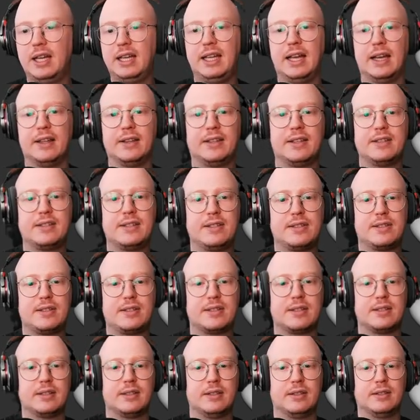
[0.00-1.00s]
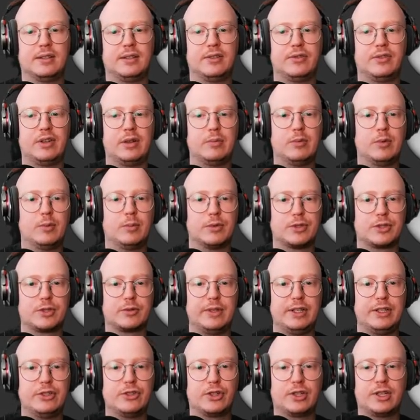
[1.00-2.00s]
Yeah, this is uh, the FlippedNormals
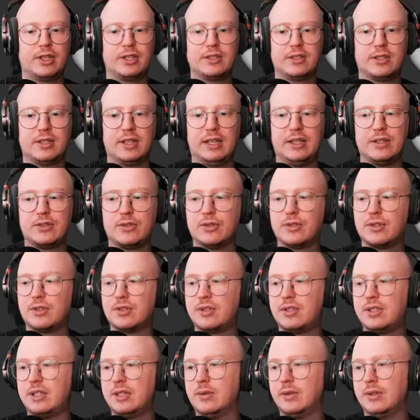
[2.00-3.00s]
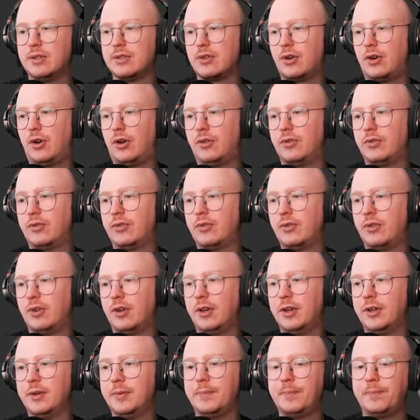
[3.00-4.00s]
Creature Kit. It's just a series of,
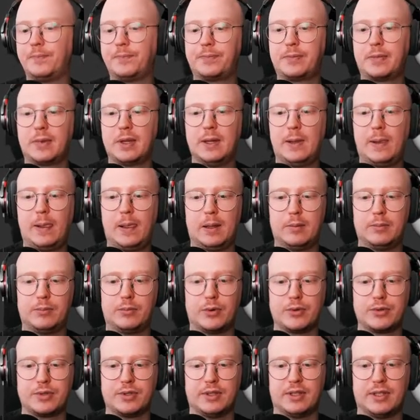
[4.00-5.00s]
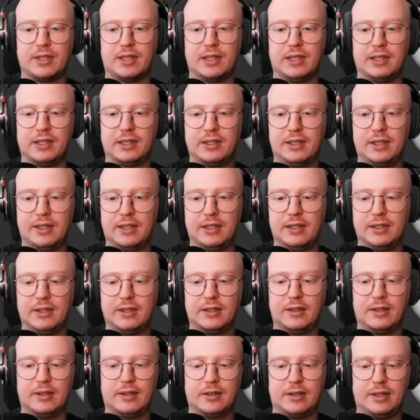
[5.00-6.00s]
um, I'm posting the link in
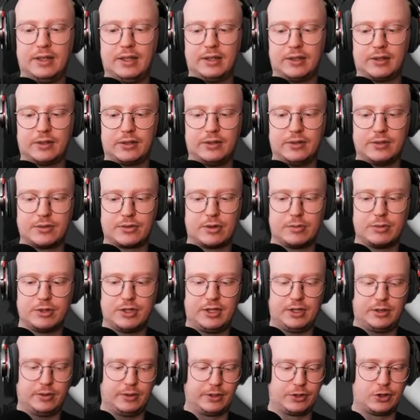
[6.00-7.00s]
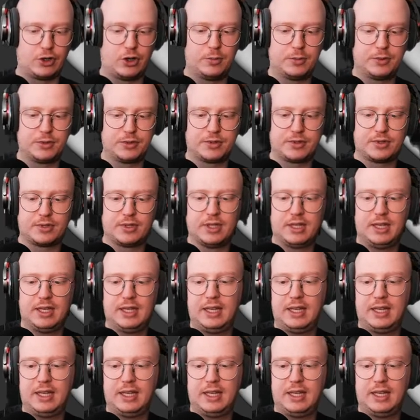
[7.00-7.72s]
the in the description here in the comments.